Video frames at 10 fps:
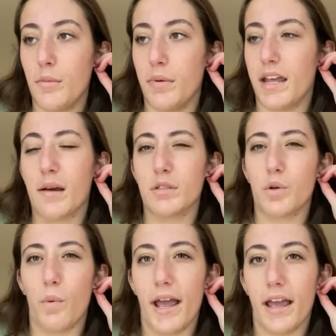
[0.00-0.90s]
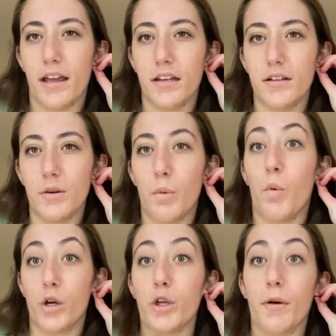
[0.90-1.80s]
being able to wear
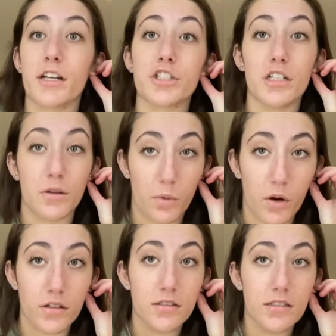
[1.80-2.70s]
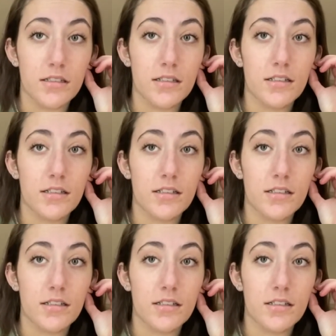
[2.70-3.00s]
what you actually want,